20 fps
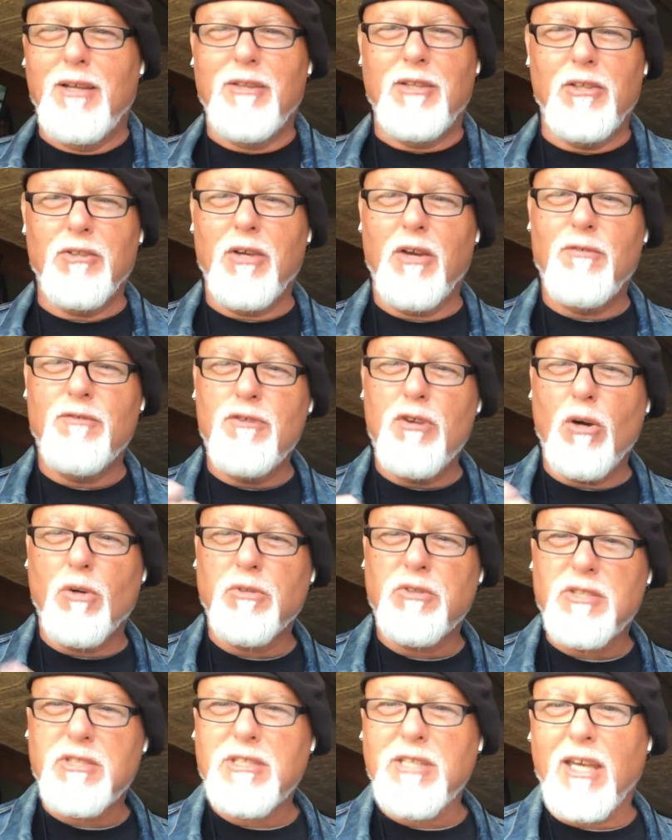Then you have no
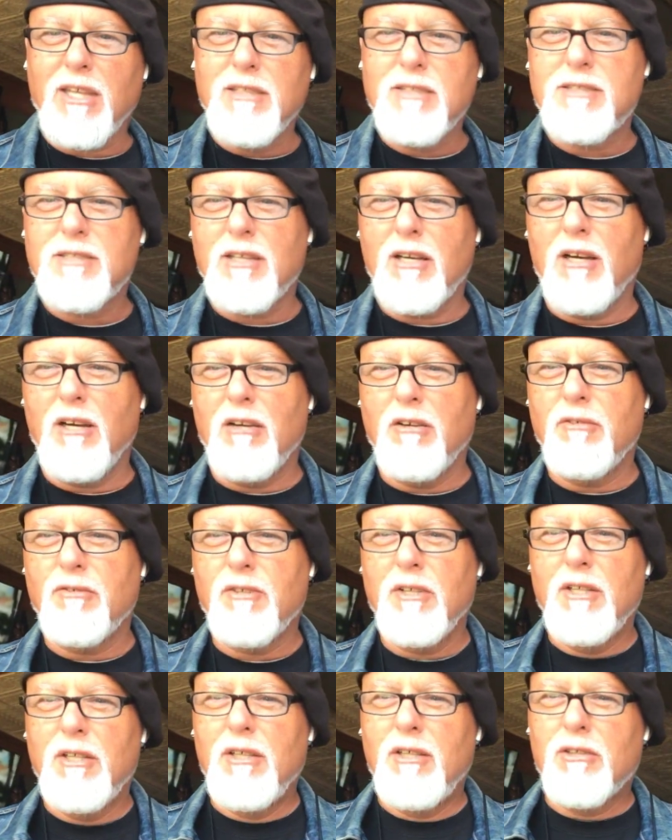sense of
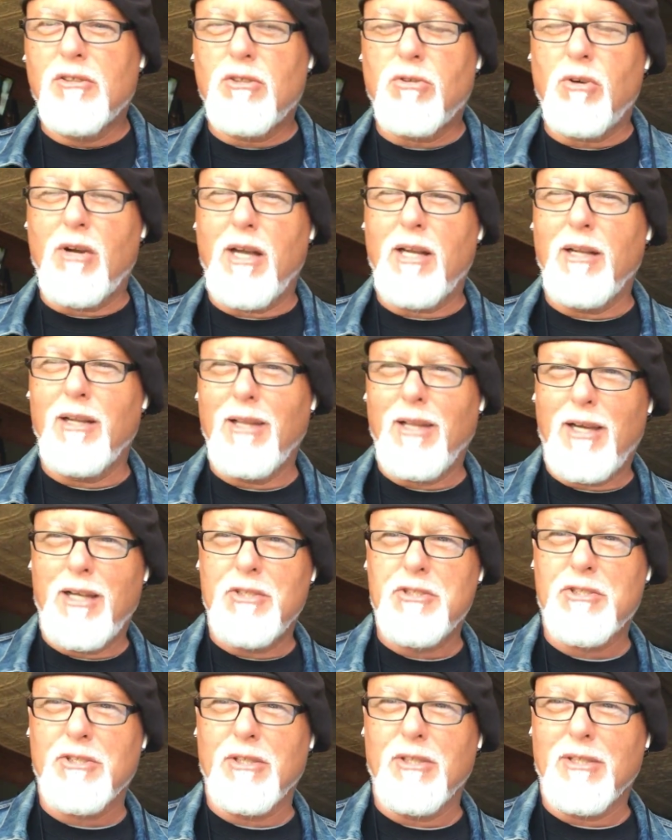
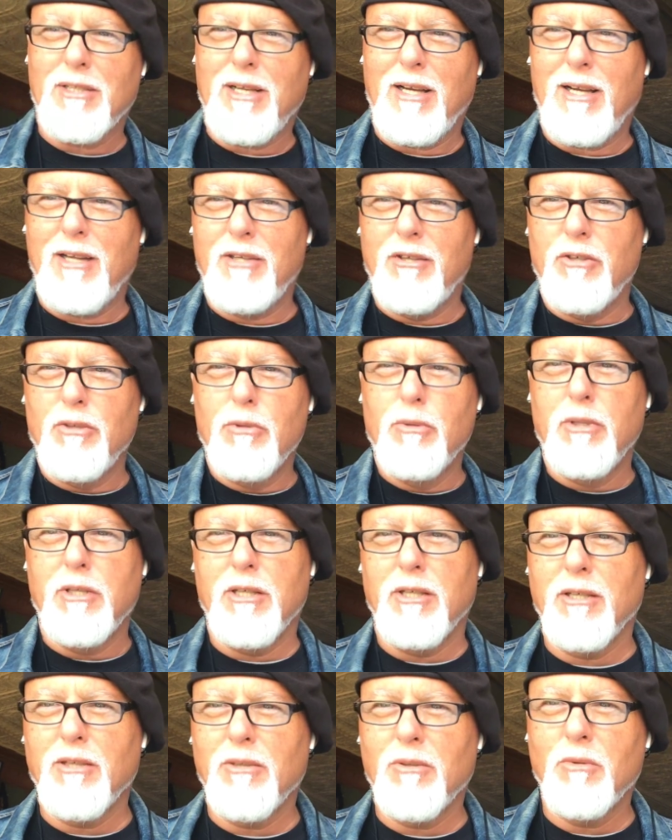chronological
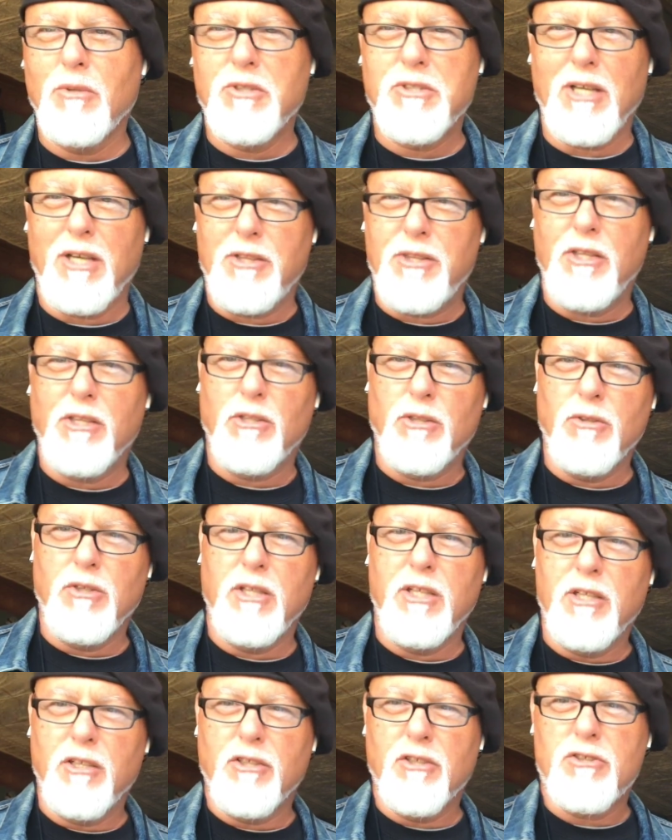continuity, which I think you
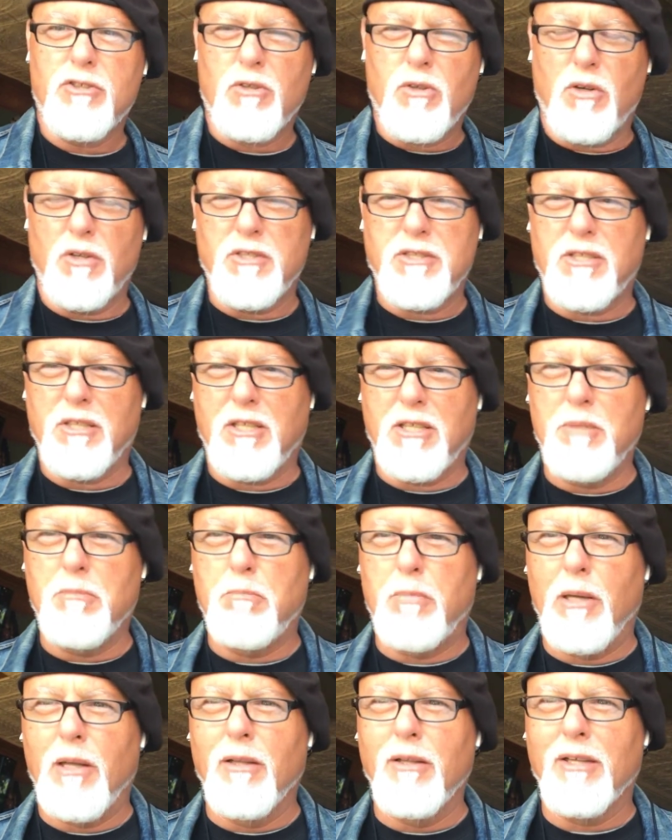need in this course to
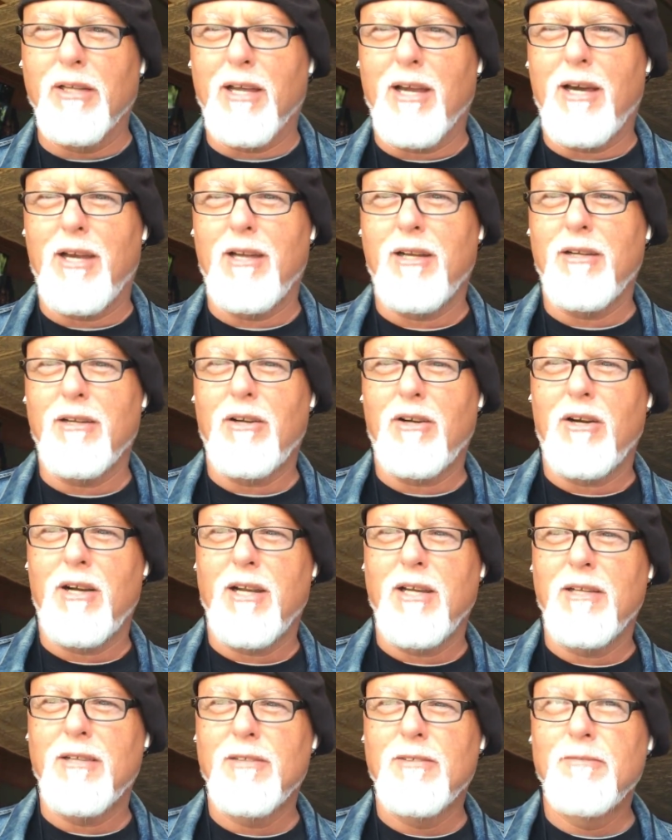keep building on it, all
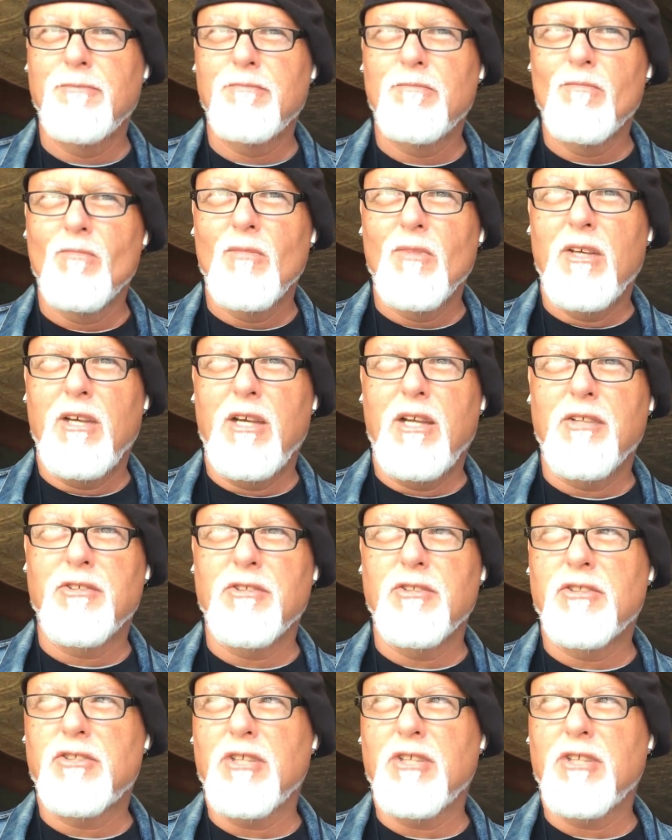right? It isn't